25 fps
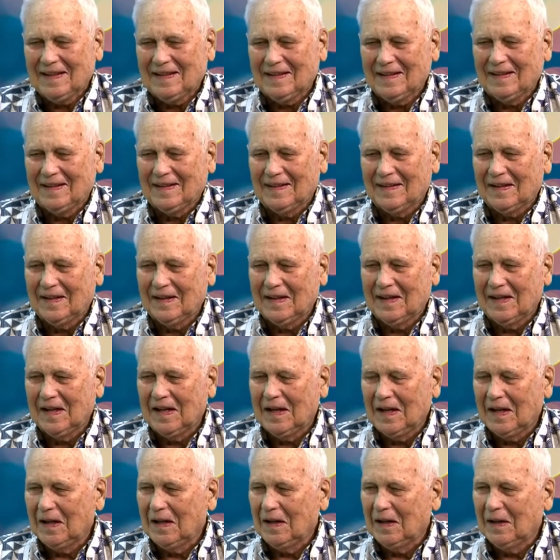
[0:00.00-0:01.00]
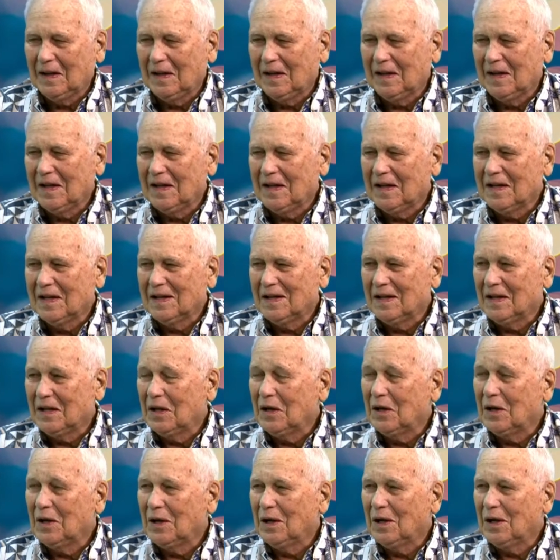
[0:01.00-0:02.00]

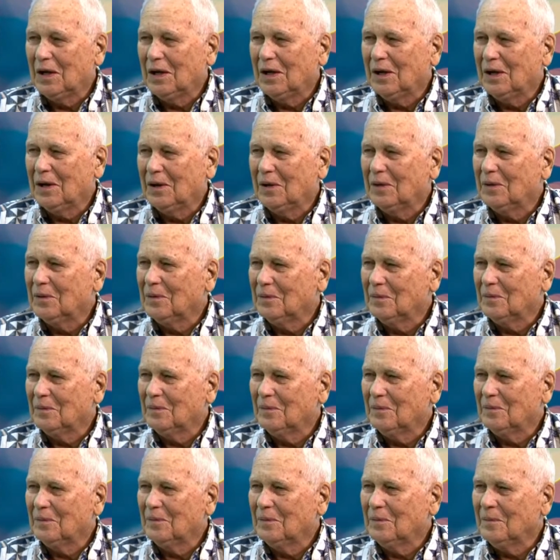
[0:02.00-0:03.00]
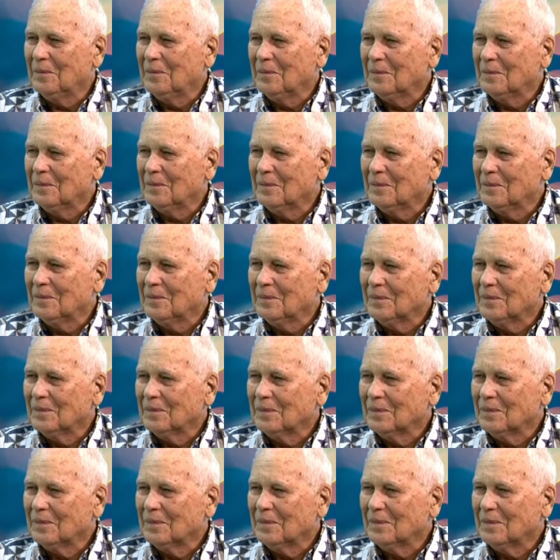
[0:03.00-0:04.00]

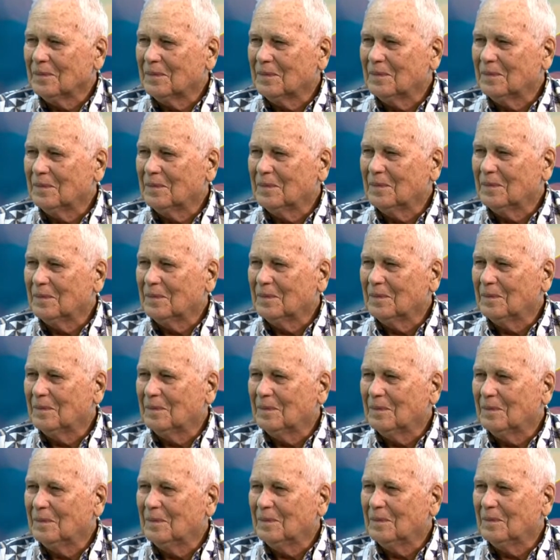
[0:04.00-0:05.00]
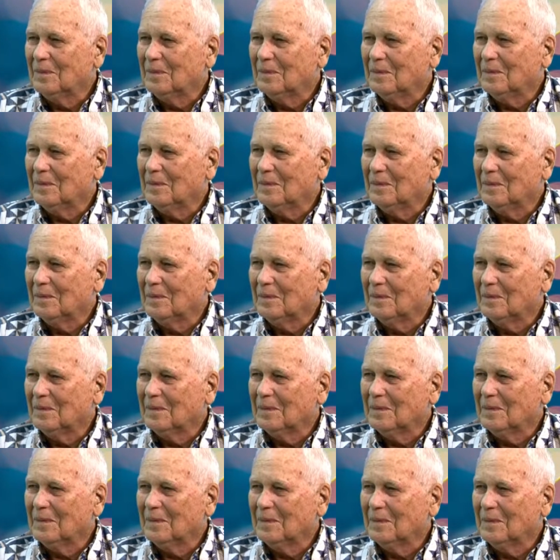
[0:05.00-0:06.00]

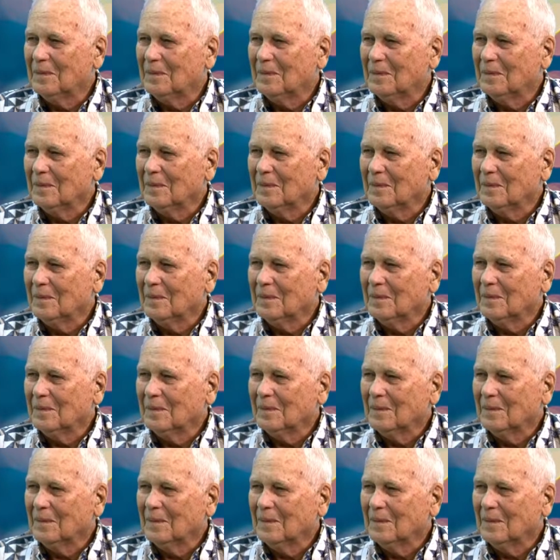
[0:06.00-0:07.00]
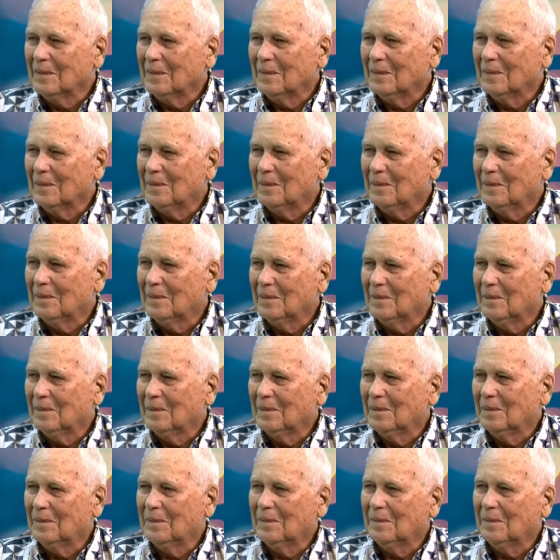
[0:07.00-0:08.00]
No words are spoken by the person on screen.